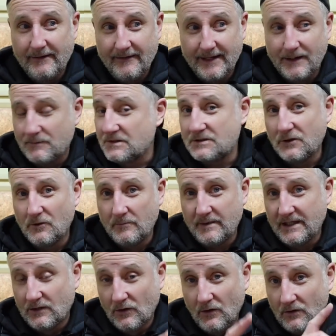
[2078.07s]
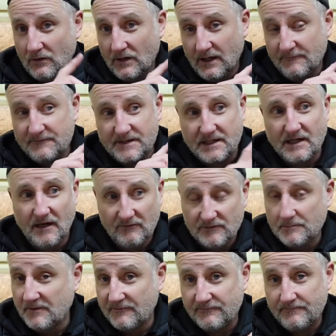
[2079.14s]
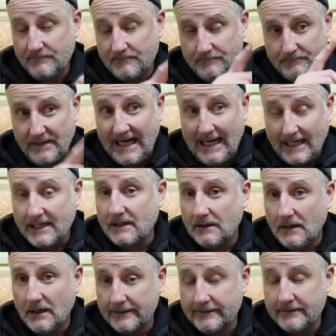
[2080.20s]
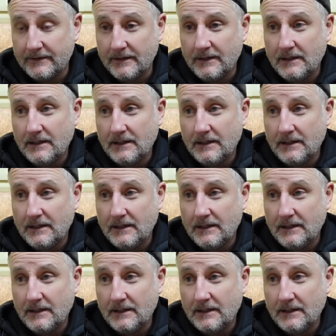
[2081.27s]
it was going to be long enough to cover my back garden.